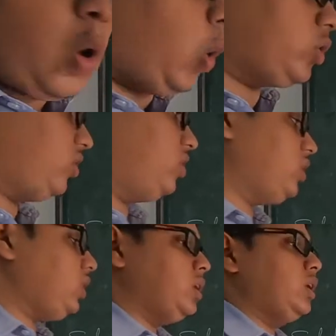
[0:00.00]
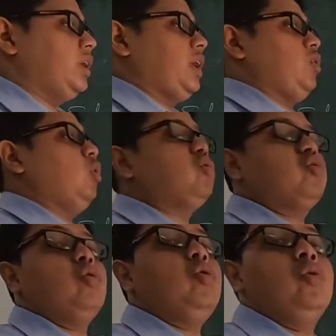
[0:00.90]
Oxygen cannot
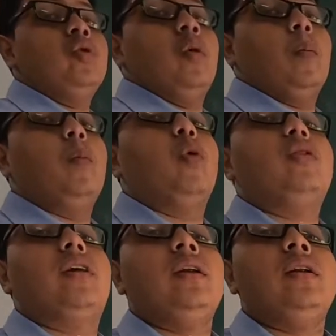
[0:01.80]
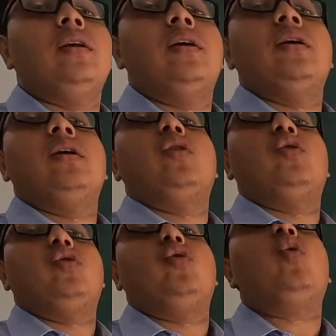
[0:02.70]
show more
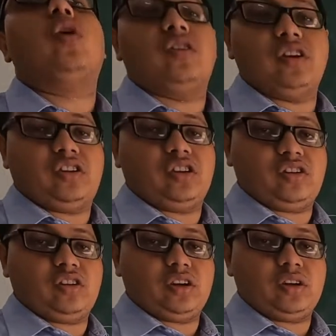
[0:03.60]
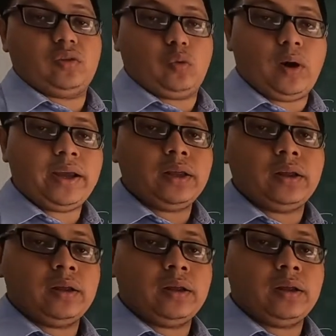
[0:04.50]
than 2 oxidation state. Why?